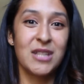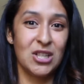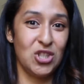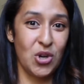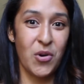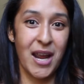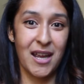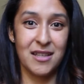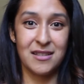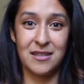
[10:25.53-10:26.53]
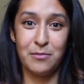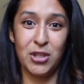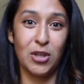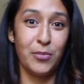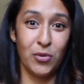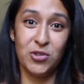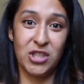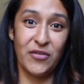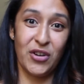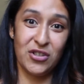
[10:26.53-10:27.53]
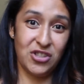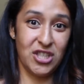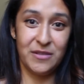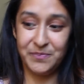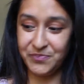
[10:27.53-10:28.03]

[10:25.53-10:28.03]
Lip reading: in Joann's, but the bougie version.